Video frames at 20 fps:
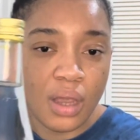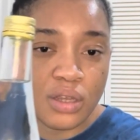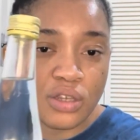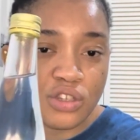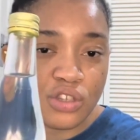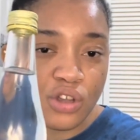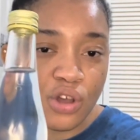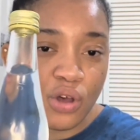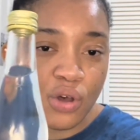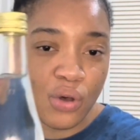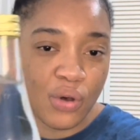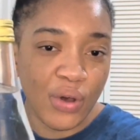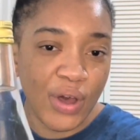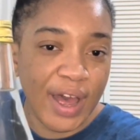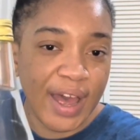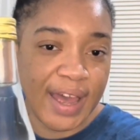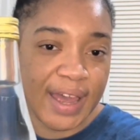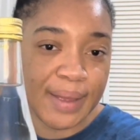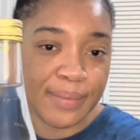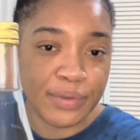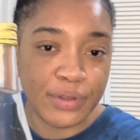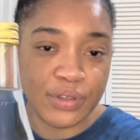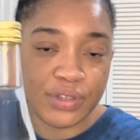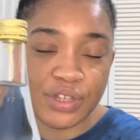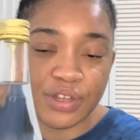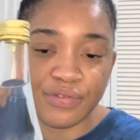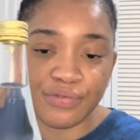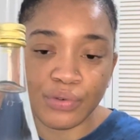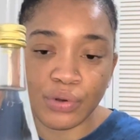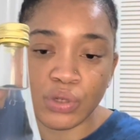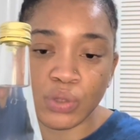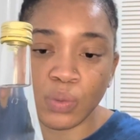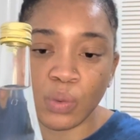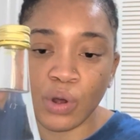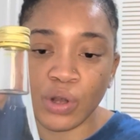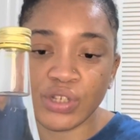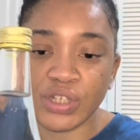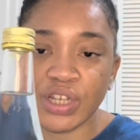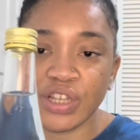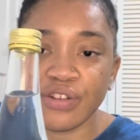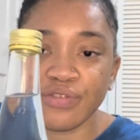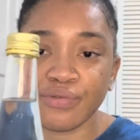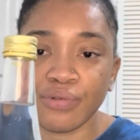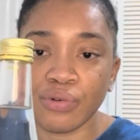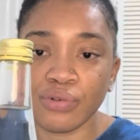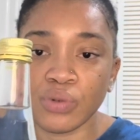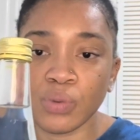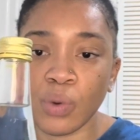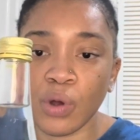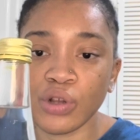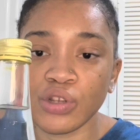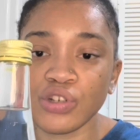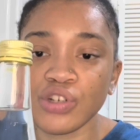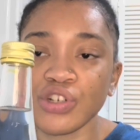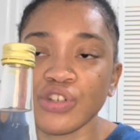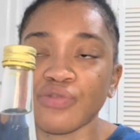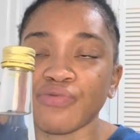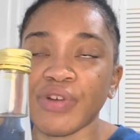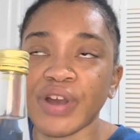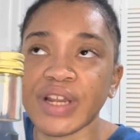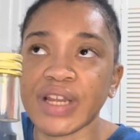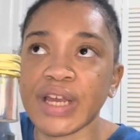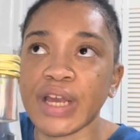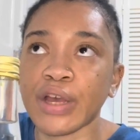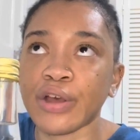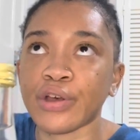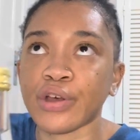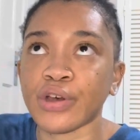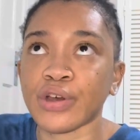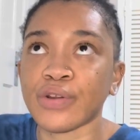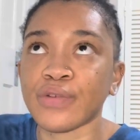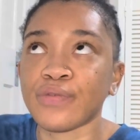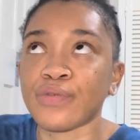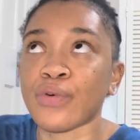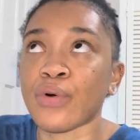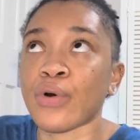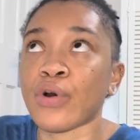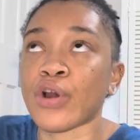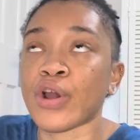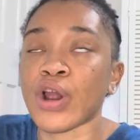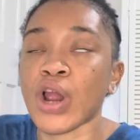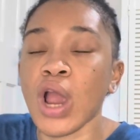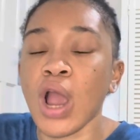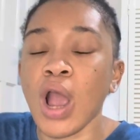So I am using the rose water, and the rose water is really good for